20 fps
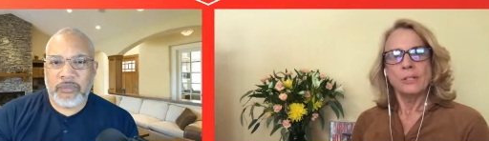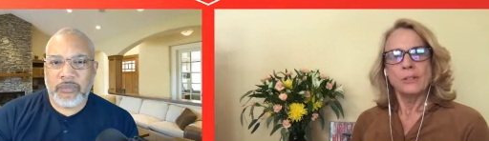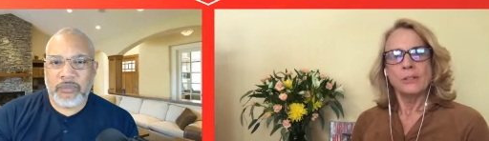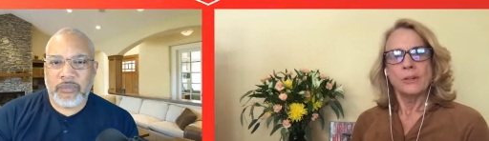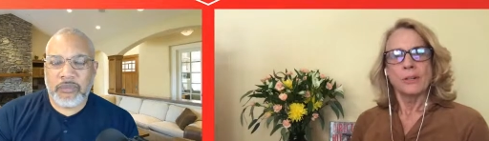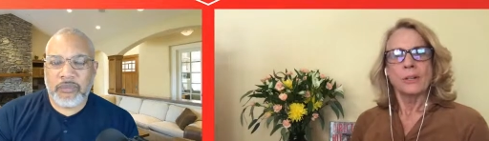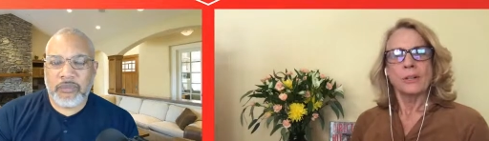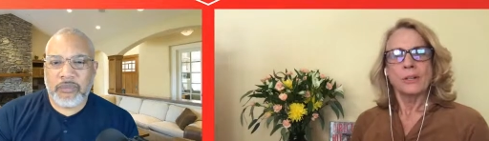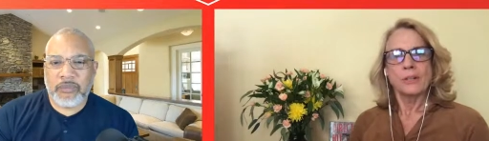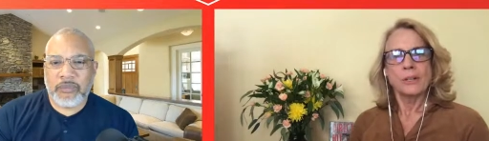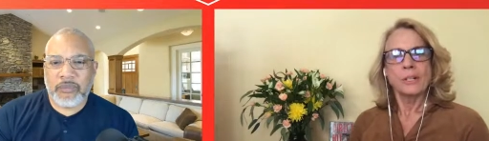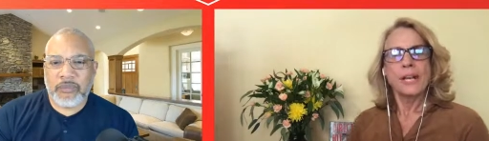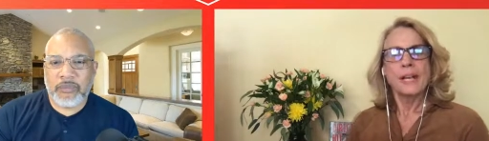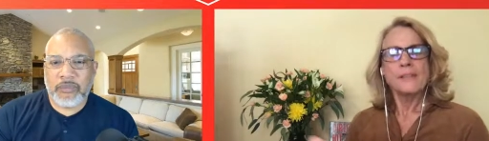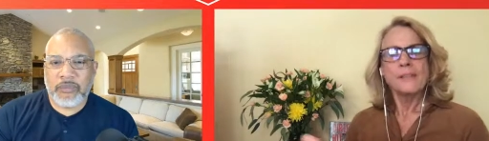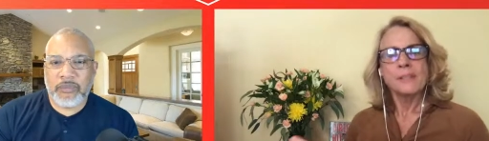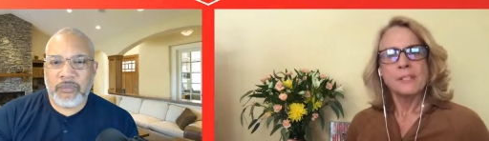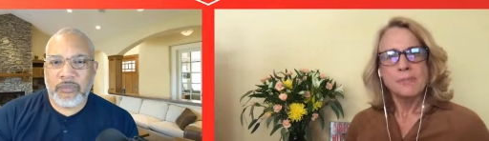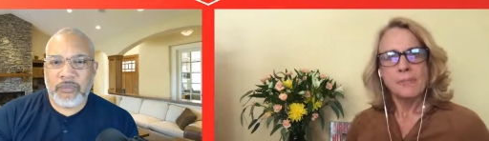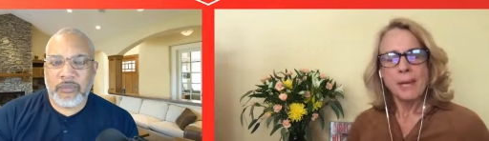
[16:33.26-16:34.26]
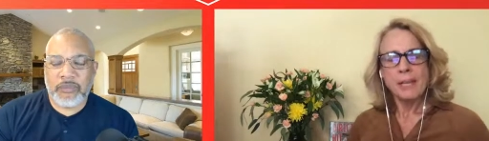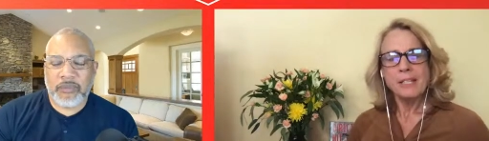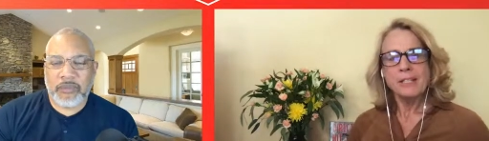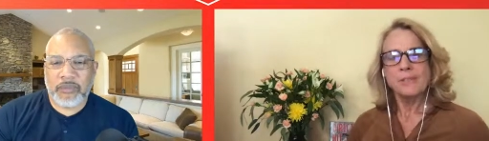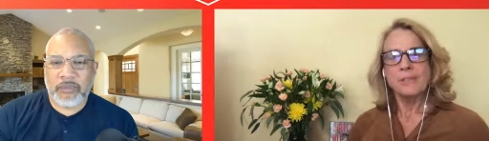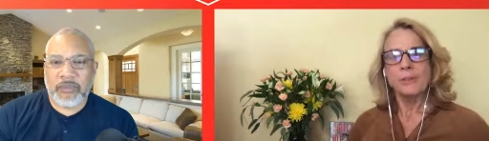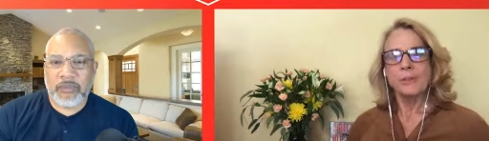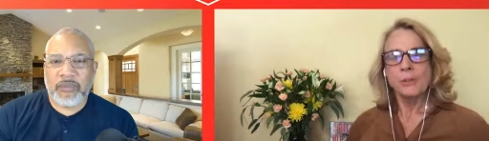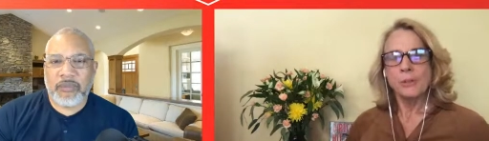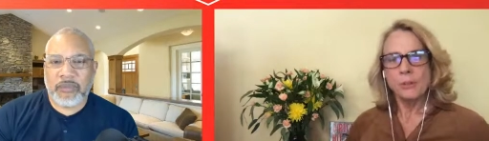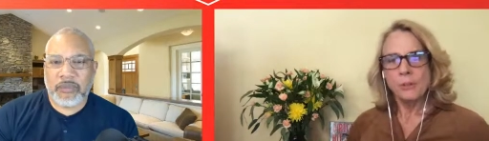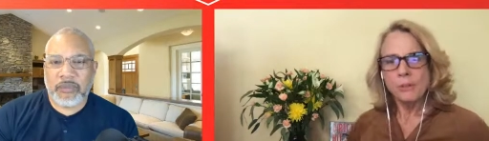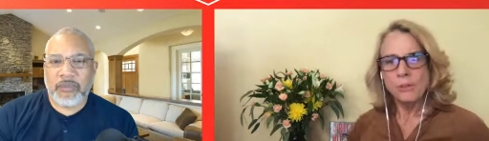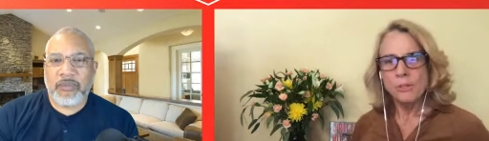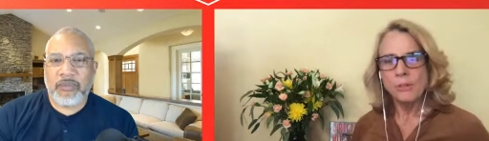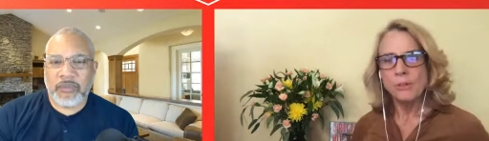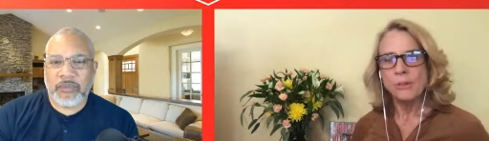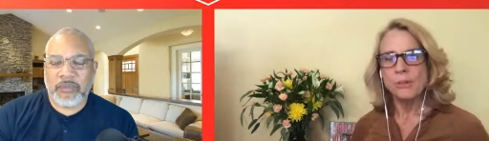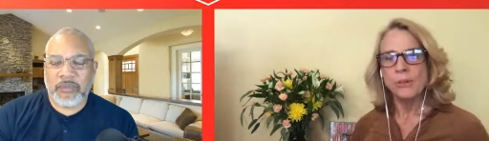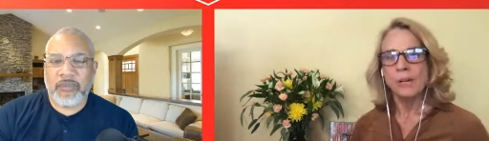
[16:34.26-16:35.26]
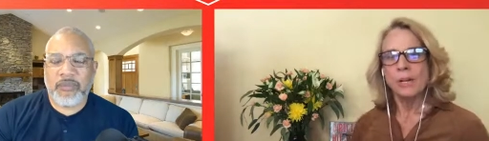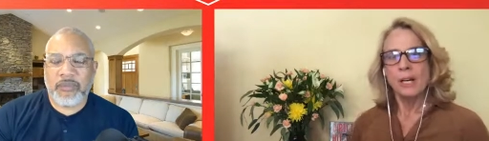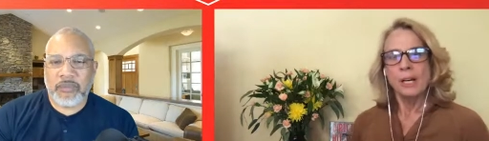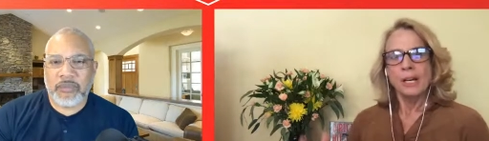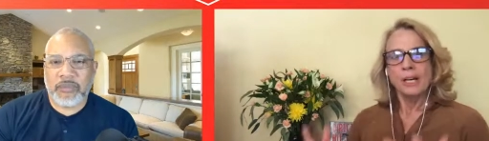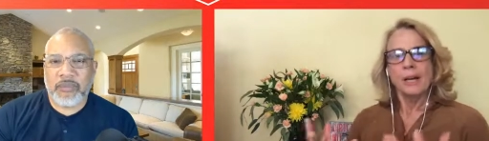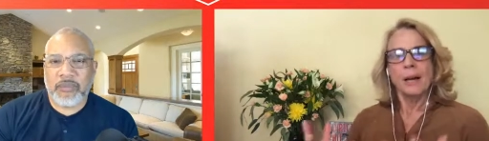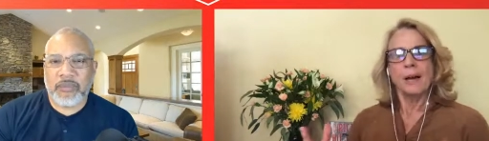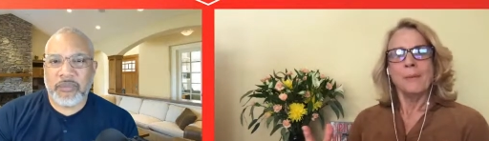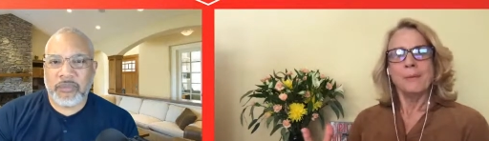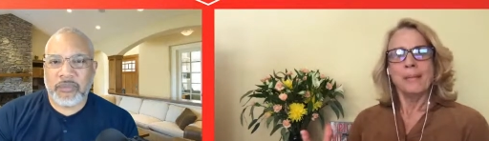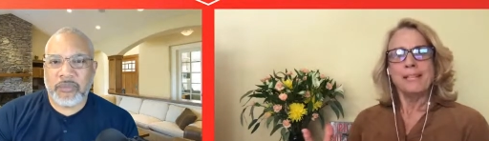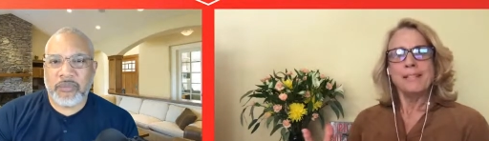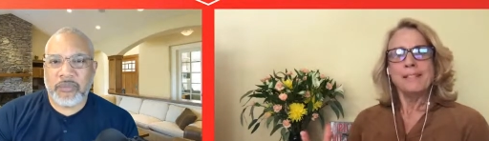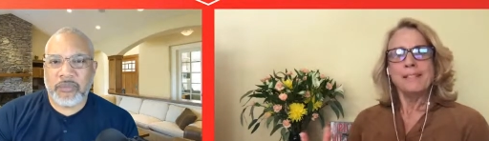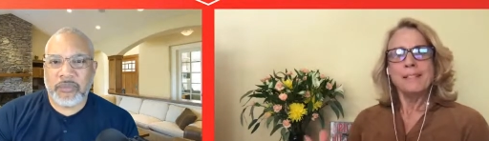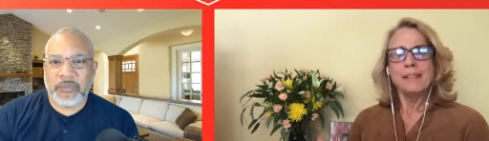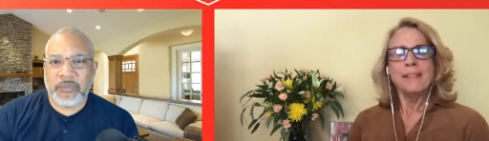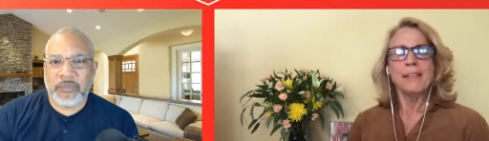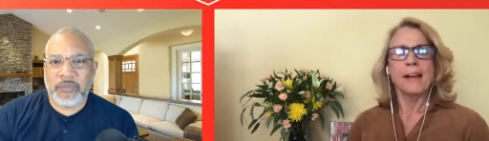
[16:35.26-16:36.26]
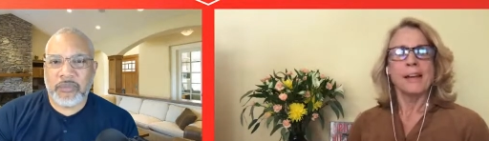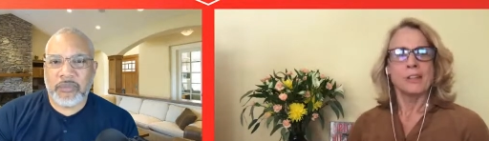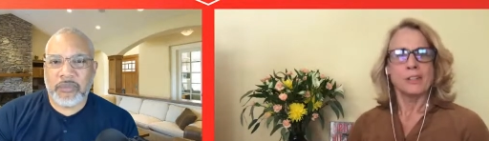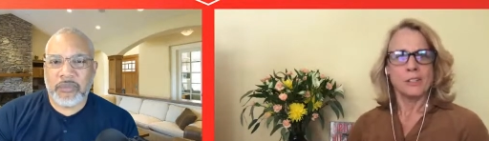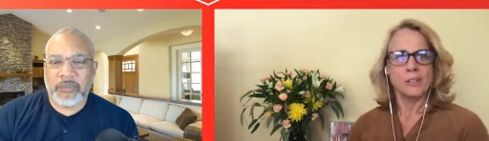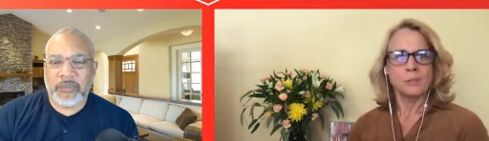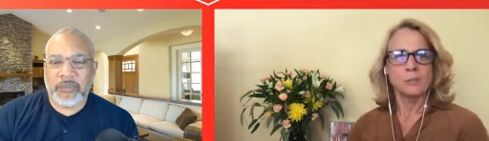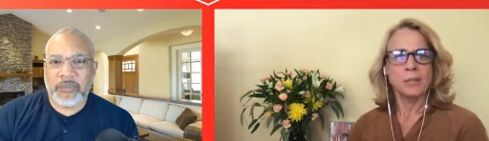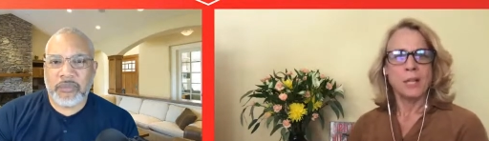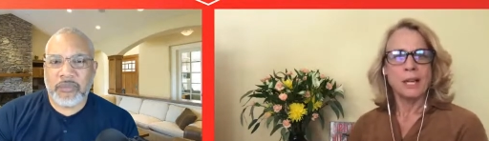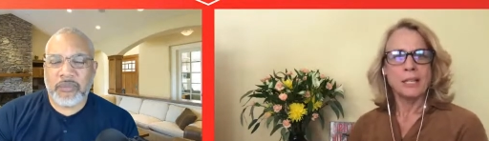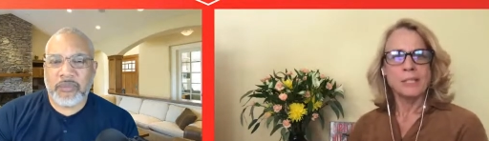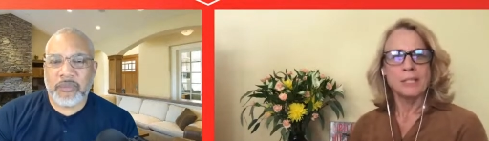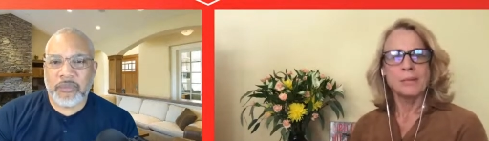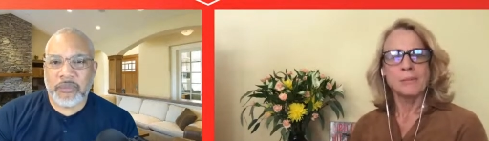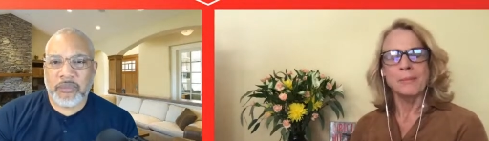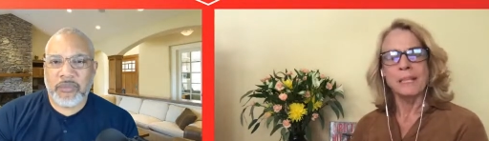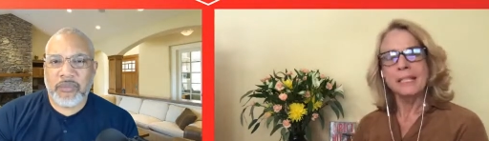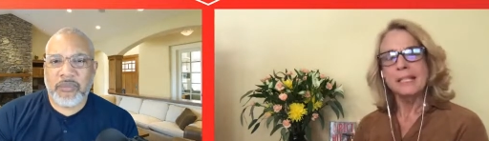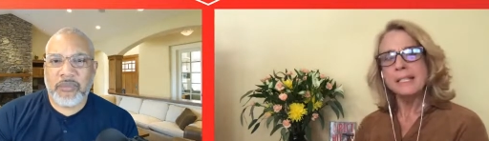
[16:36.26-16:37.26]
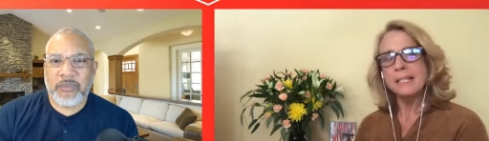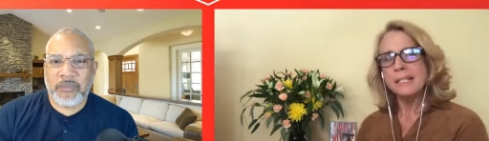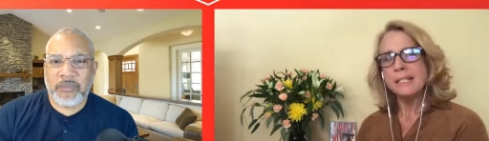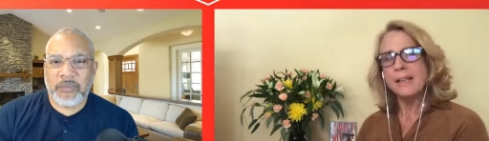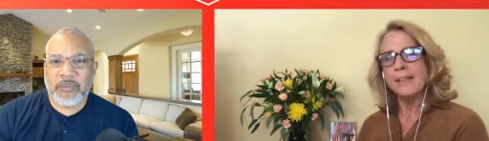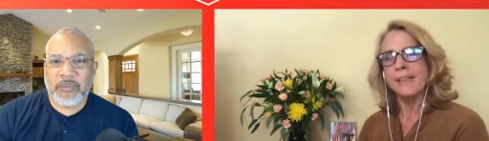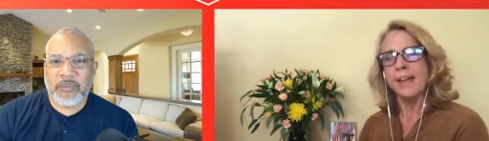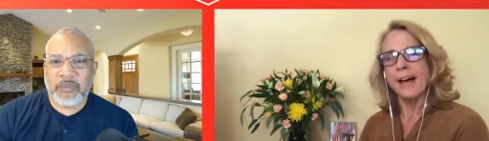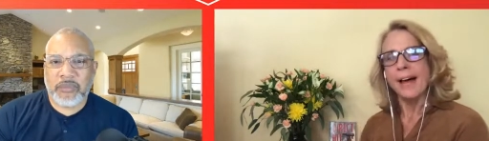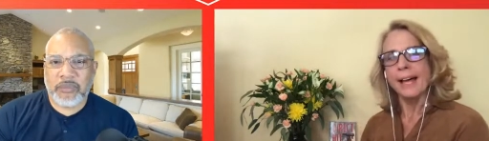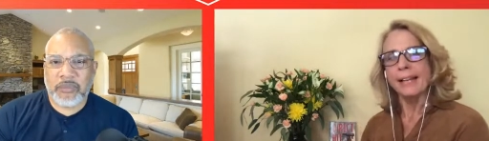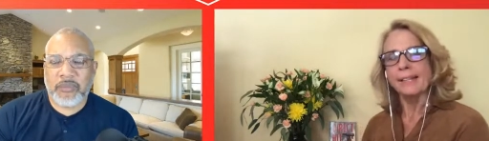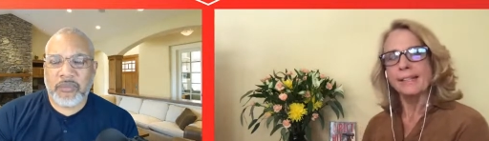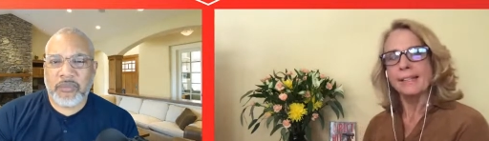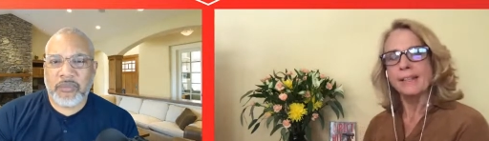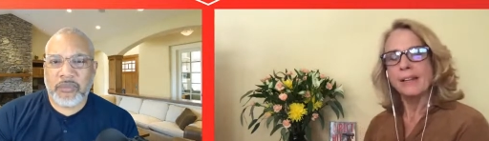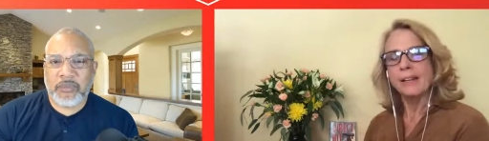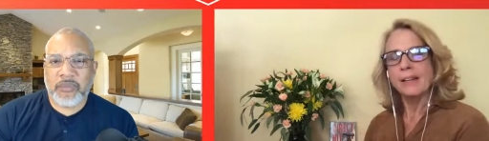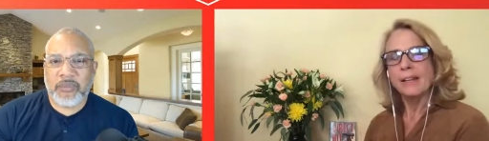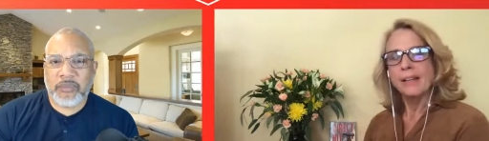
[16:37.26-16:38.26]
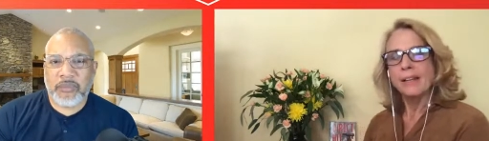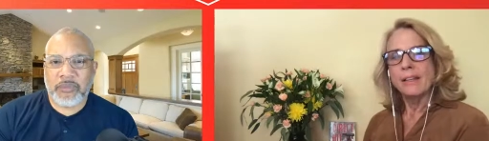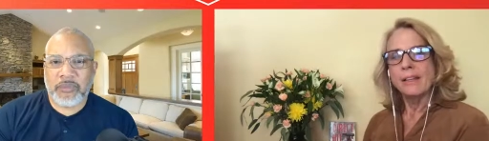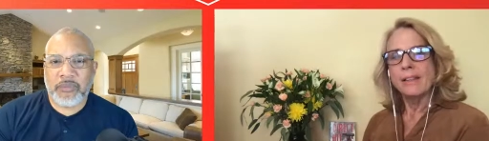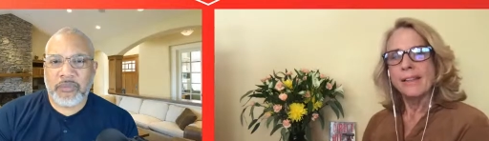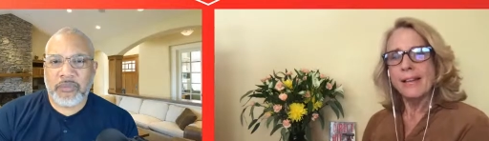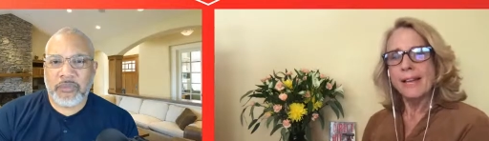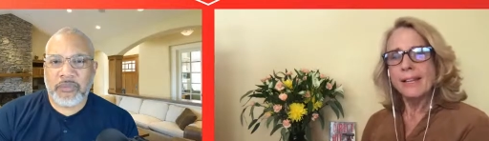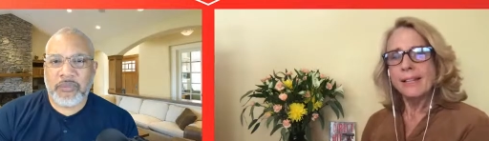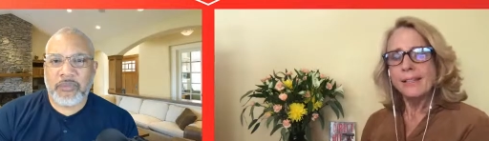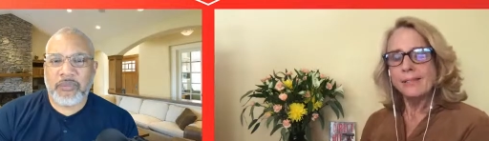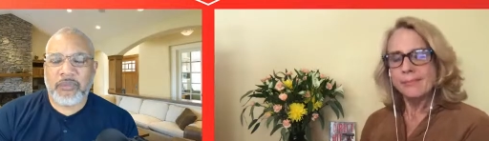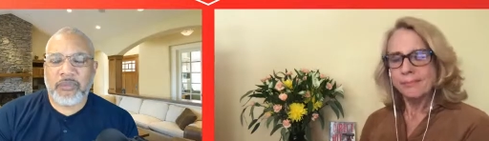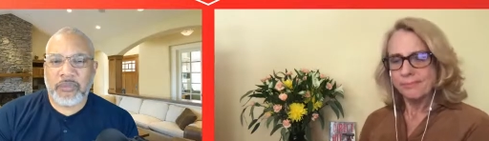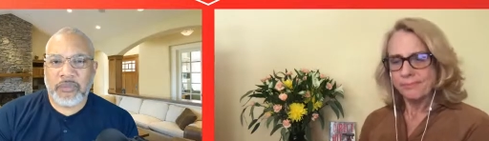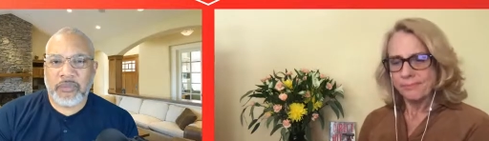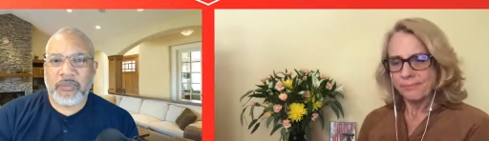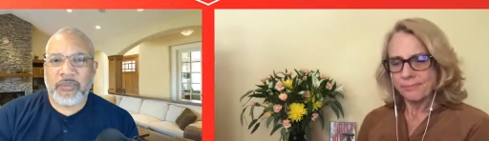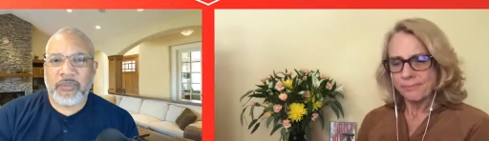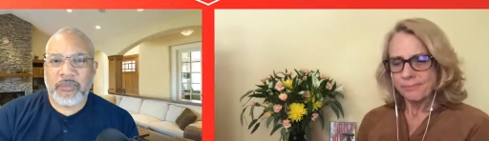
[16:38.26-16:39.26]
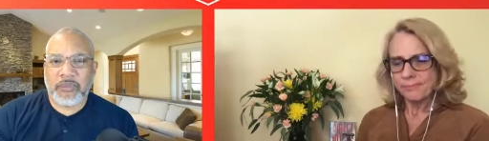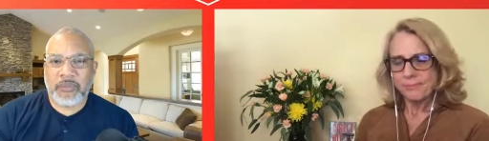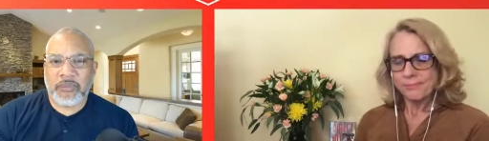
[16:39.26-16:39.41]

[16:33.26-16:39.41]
Speaker 1: you or create the space for you to come into that or to blossom into that, then